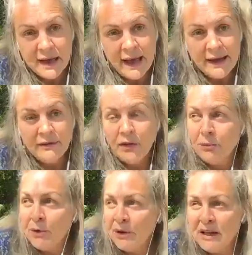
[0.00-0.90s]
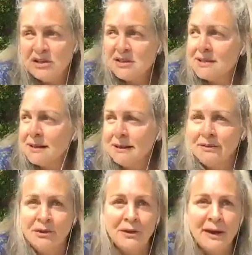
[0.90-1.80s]
And if your body, just like
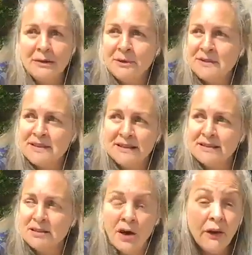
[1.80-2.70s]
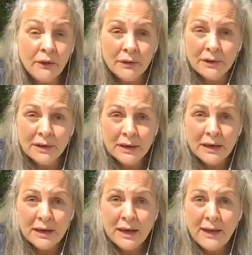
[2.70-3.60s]
if your animal says no,
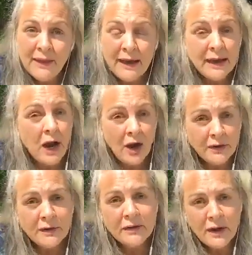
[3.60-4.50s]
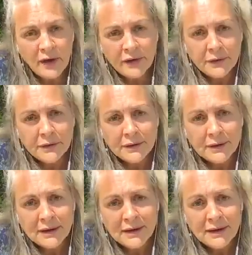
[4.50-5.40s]
then honor the no.
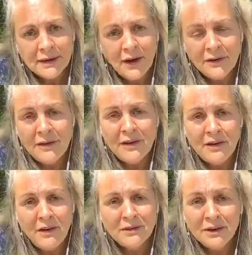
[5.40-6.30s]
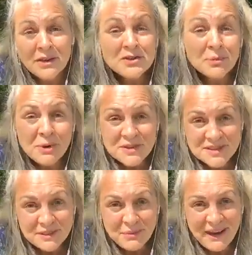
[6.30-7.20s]
Honor the no. Look at your
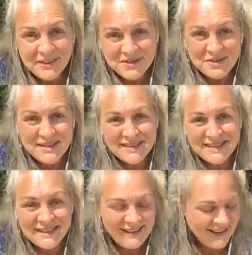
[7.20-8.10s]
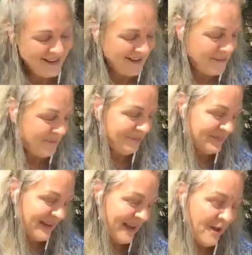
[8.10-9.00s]
personal boundaries.
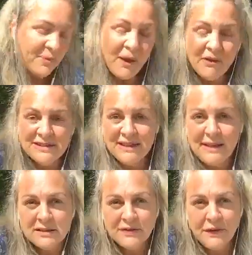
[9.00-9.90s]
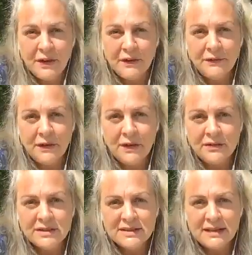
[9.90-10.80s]
I hope that resonates for you.
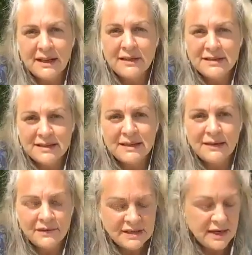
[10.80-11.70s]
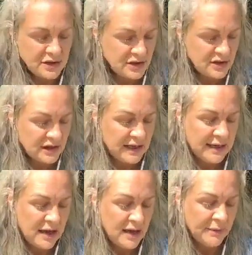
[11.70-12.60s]
It's just like, this is an invitation to
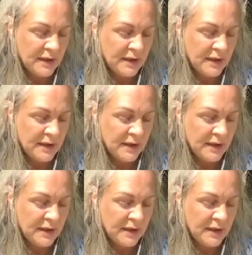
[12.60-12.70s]
clean up